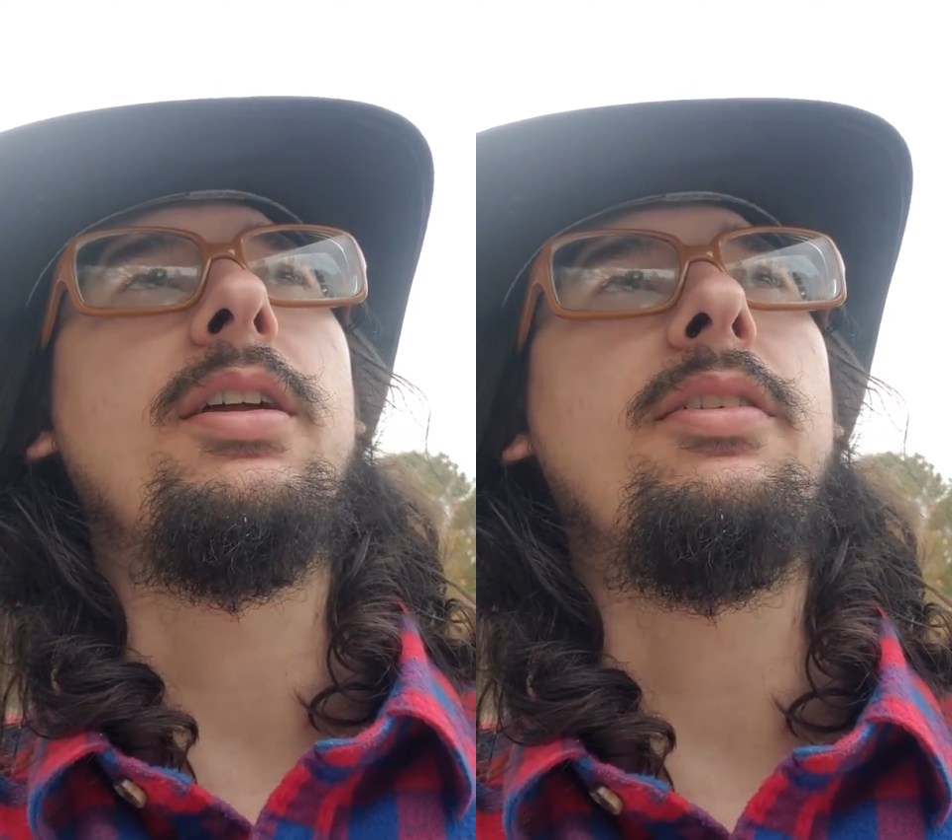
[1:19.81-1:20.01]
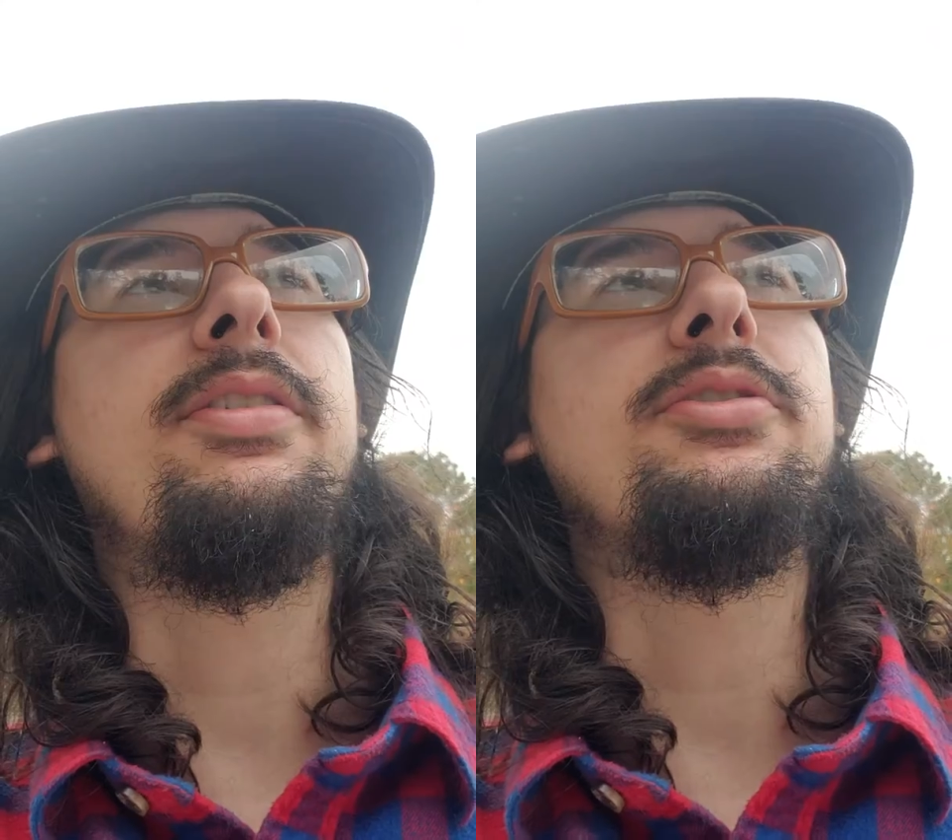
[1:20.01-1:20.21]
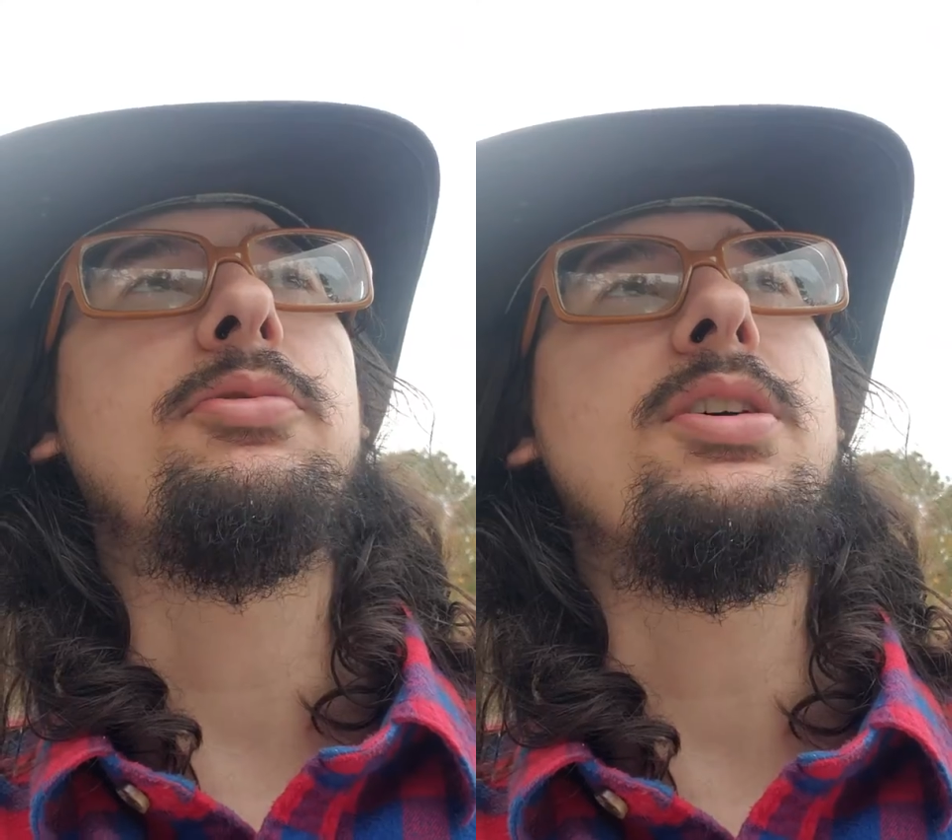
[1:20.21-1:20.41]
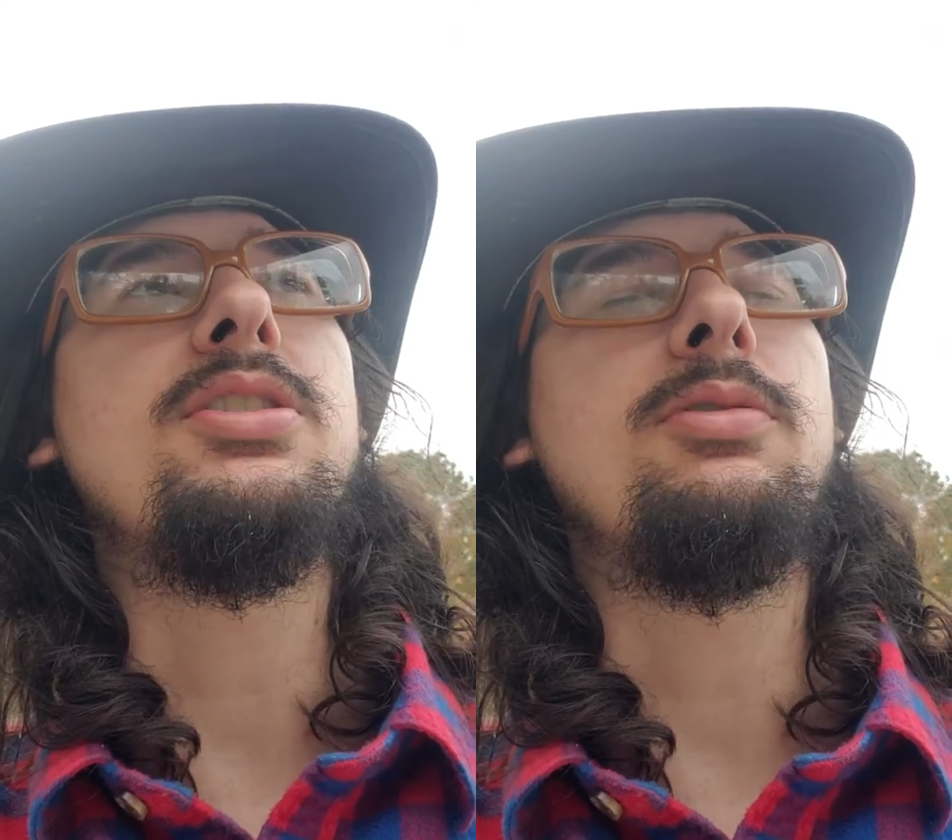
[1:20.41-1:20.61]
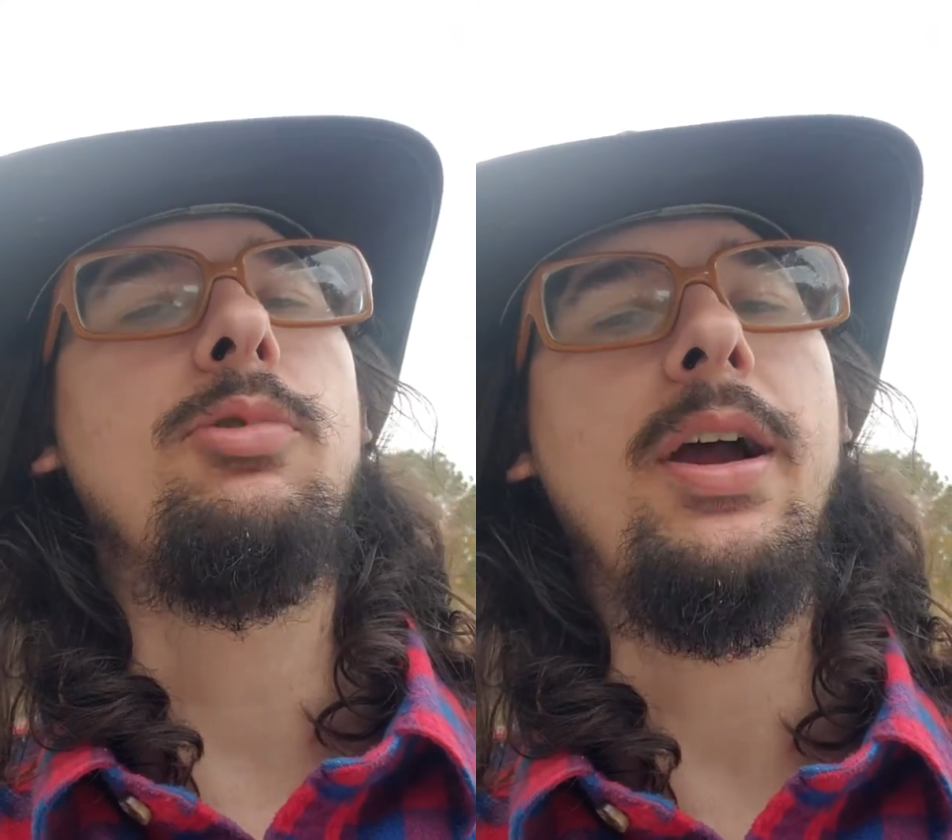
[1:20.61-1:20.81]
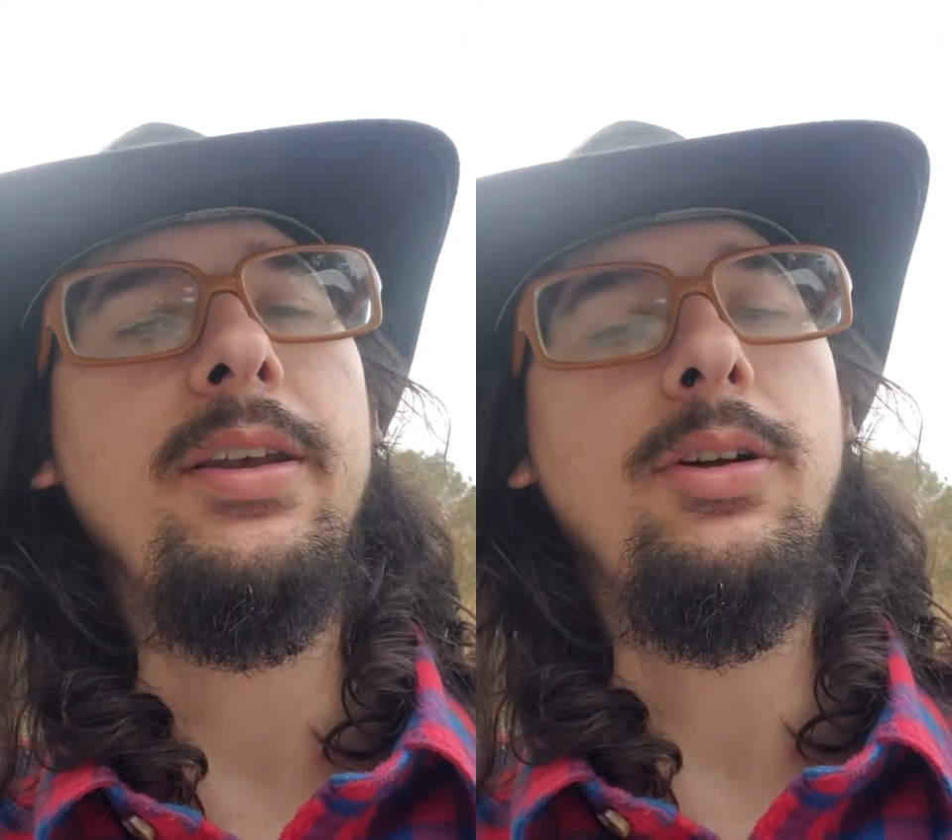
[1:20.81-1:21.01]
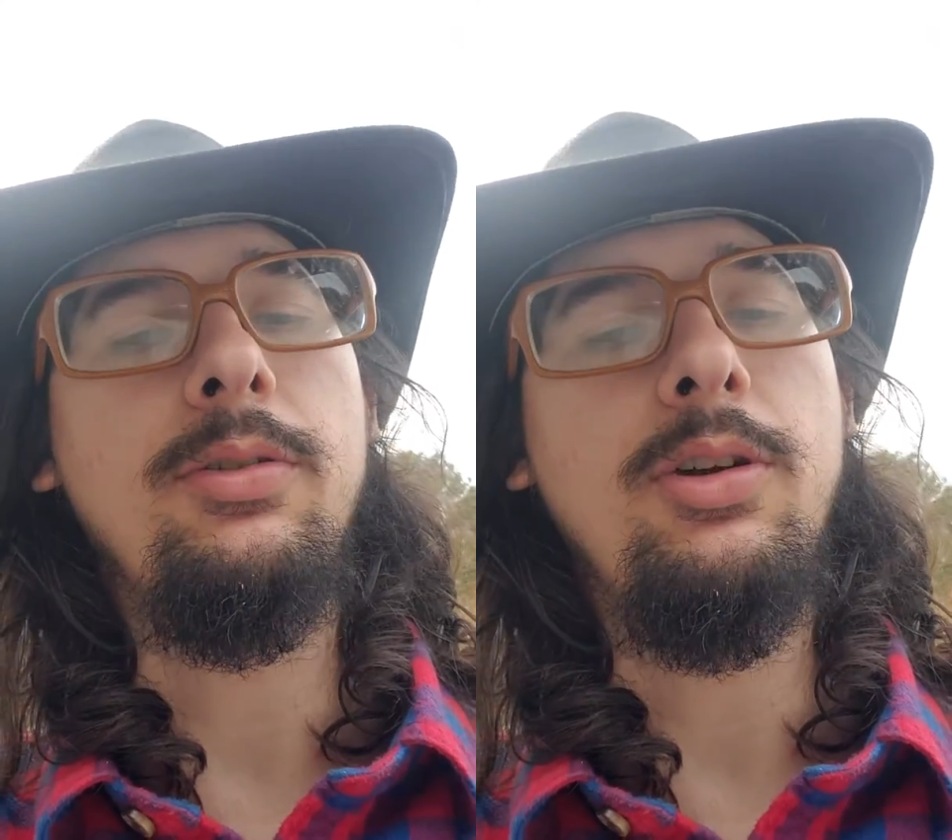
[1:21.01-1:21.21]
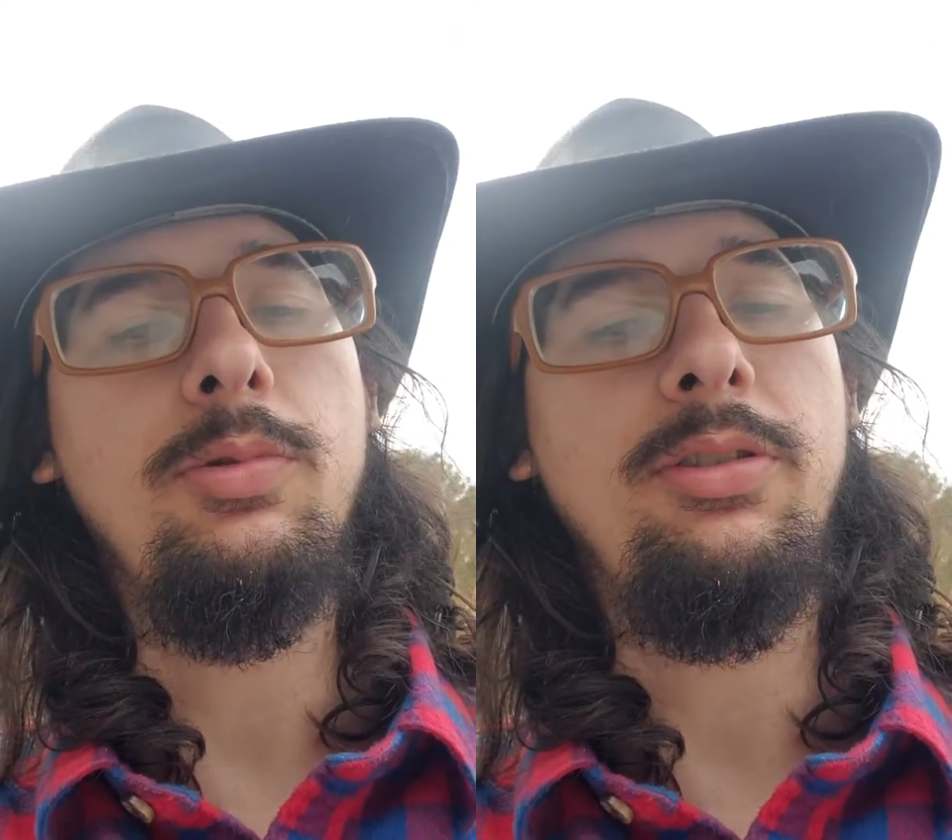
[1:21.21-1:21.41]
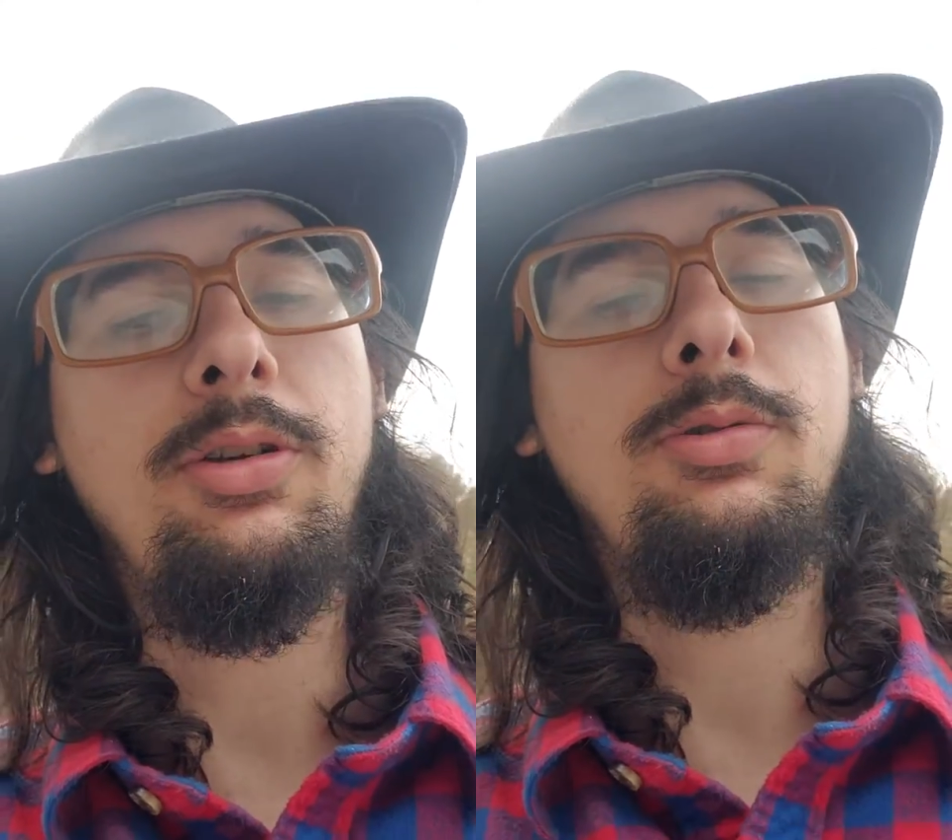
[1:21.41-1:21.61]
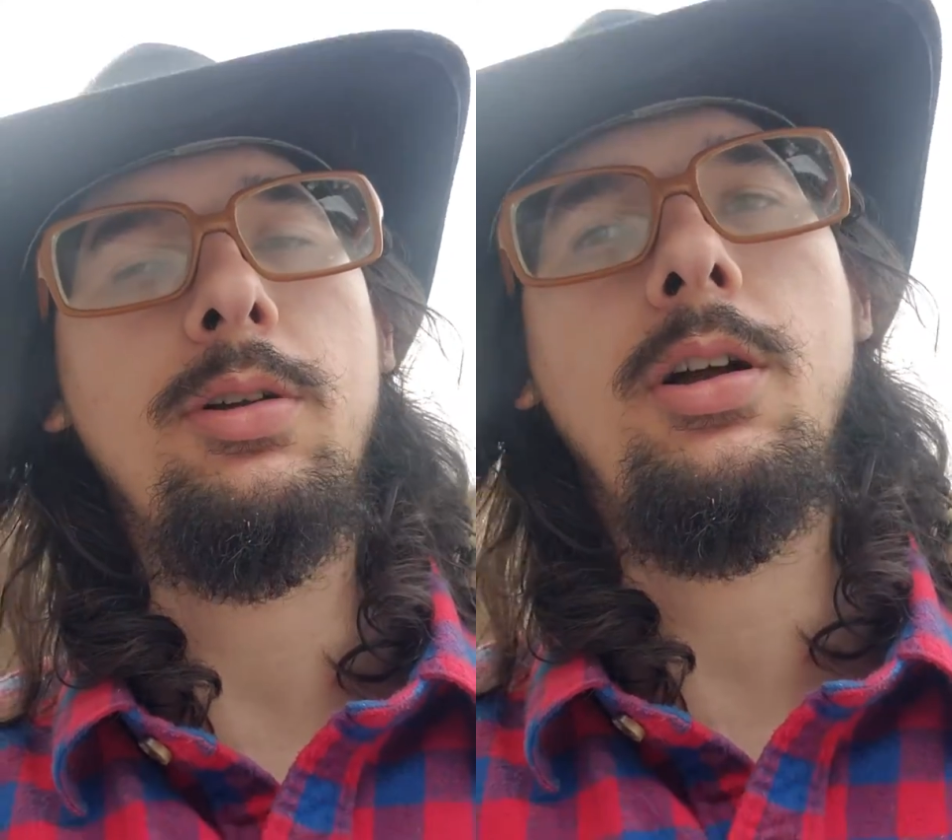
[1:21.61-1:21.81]
in a situation where I don't know what's
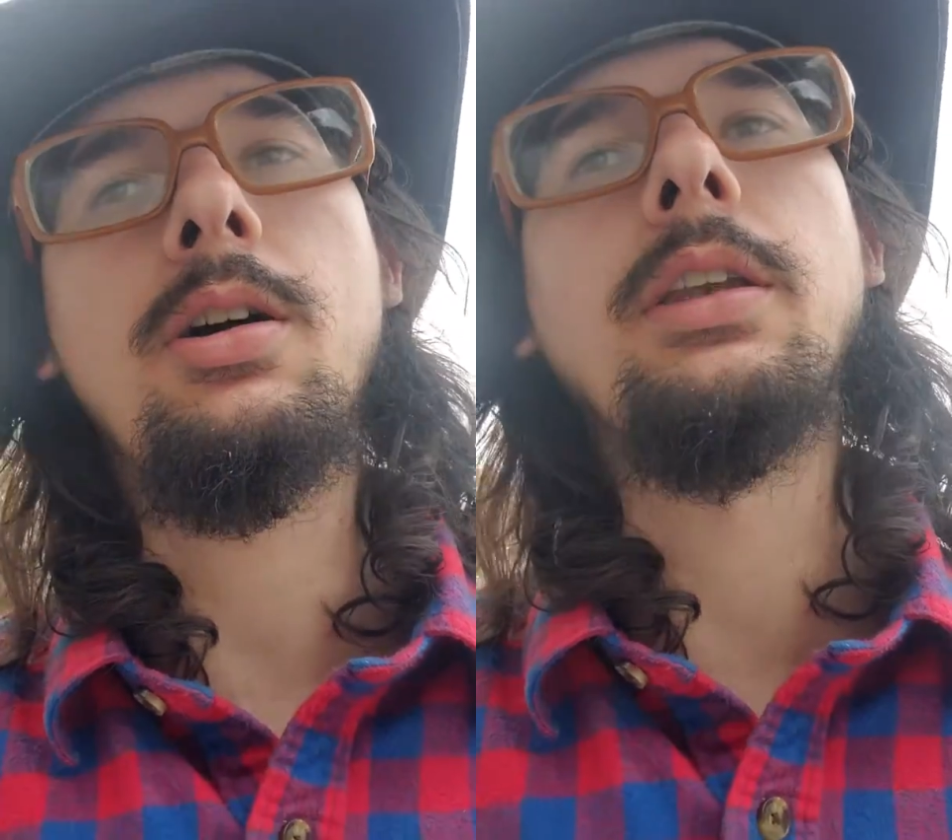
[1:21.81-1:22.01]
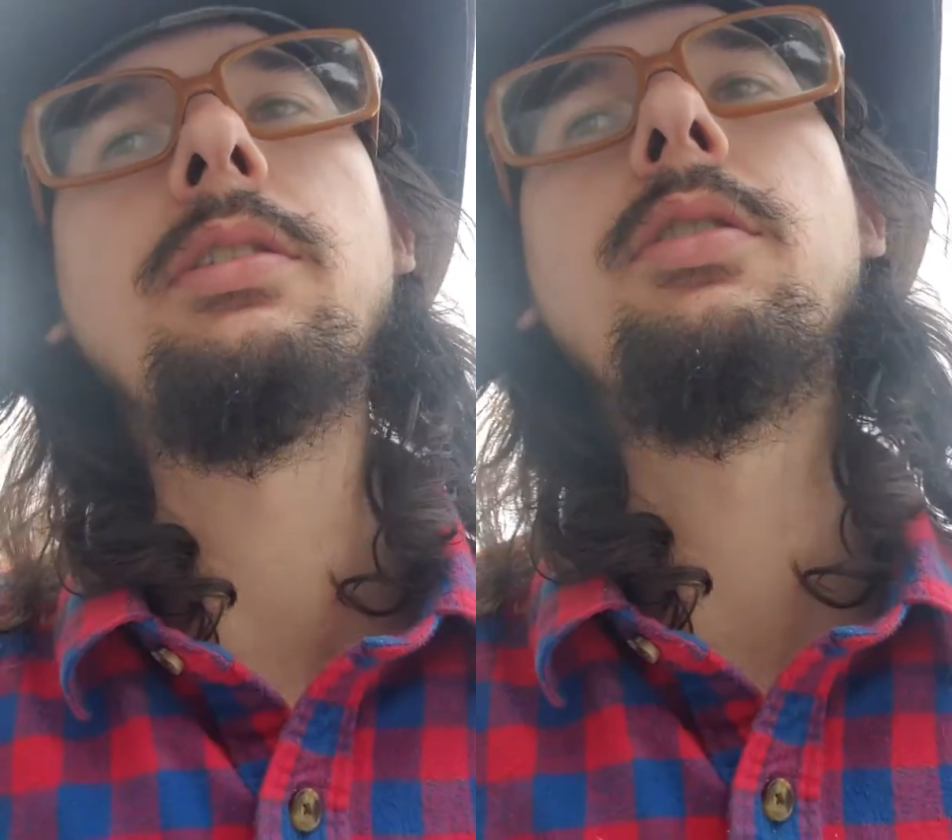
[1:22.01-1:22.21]
going on?